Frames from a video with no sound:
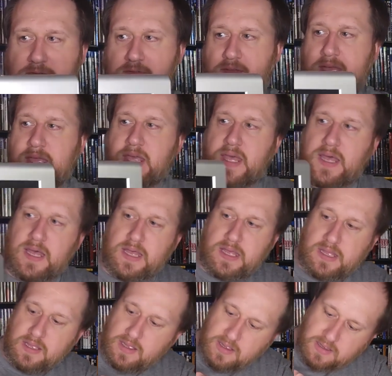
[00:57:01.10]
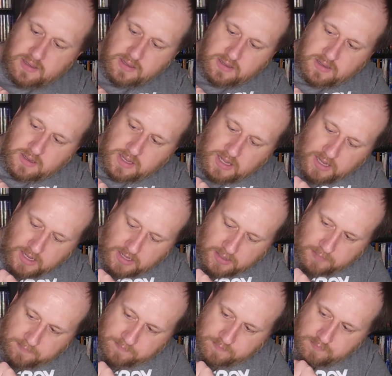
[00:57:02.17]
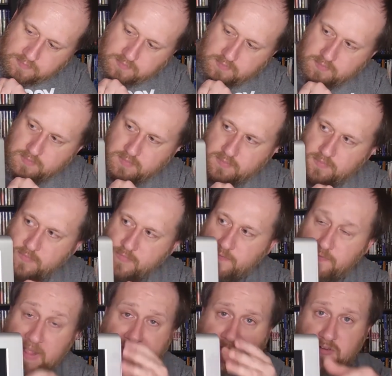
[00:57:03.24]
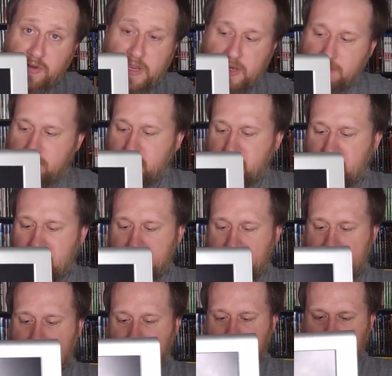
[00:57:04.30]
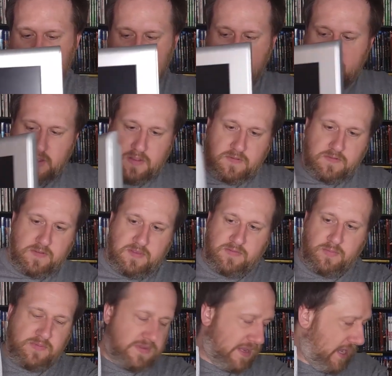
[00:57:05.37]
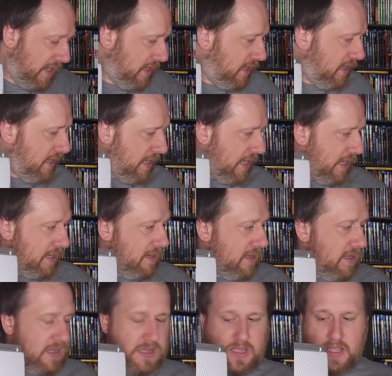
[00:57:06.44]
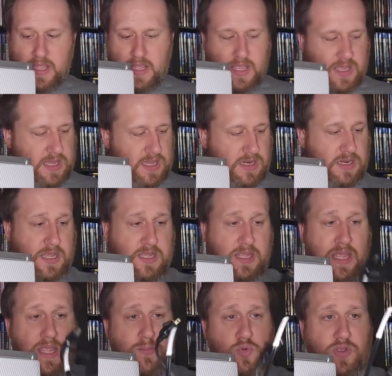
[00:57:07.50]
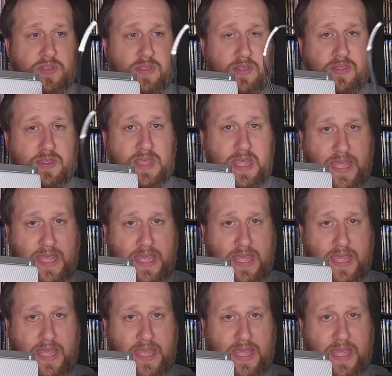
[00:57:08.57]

Vega flat screen TV. So this was $9.99, and it came with the